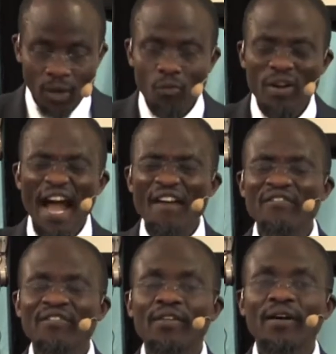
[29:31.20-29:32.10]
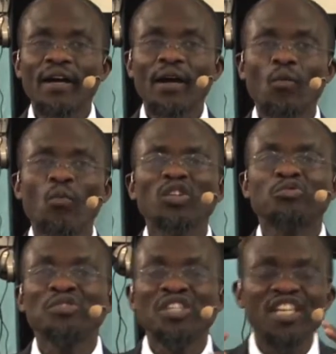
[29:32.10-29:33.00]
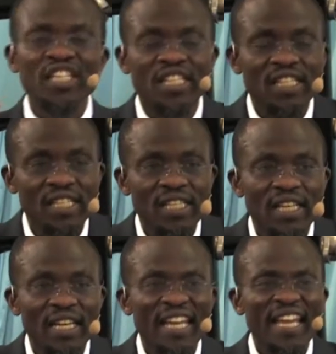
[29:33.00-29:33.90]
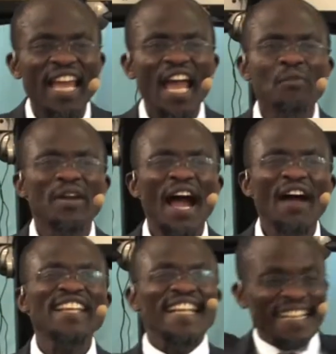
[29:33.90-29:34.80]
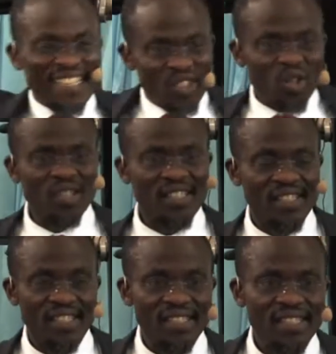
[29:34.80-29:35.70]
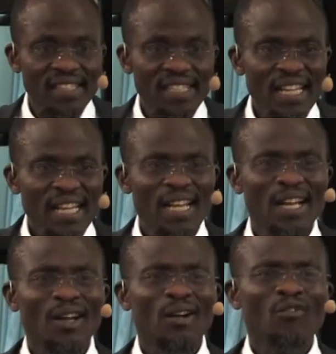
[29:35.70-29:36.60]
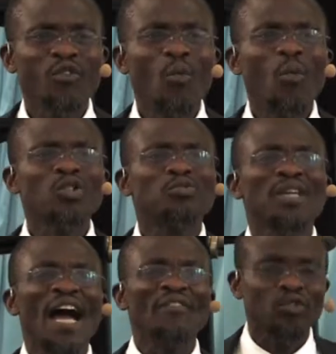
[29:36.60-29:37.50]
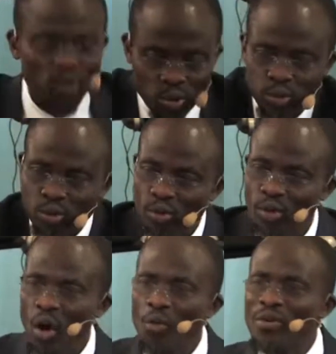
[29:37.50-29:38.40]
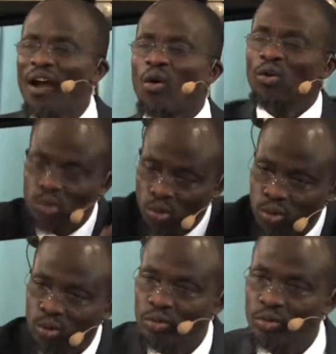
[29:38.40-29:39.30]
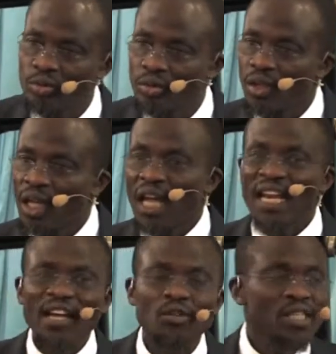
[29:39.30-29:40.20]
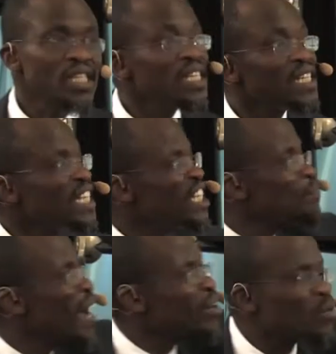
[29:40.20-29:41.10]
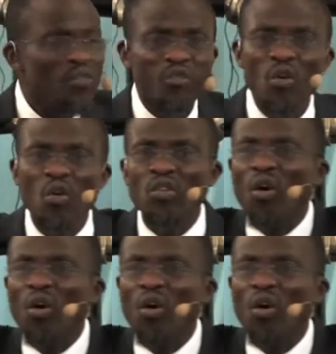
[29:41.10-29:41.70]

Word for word: We have what we need and we have the resources for what we have to do or we are called to do. Like you see, this microphone